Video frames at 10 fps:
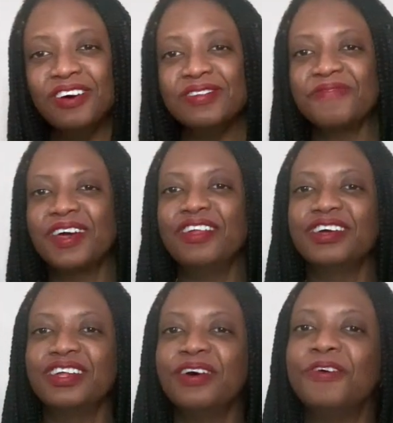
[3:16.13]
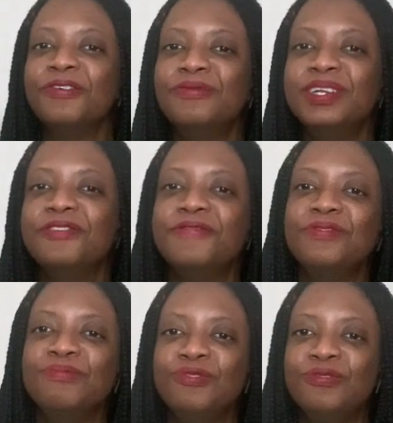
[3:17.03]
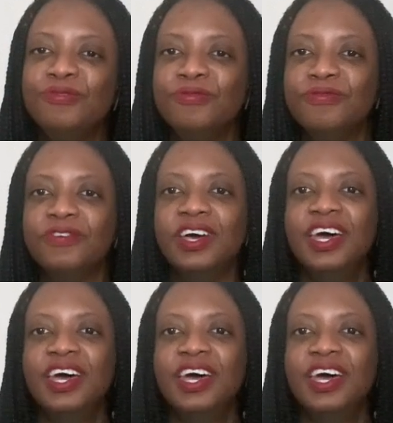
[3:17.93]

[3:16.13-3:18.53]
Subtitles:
find a good home. And if you move,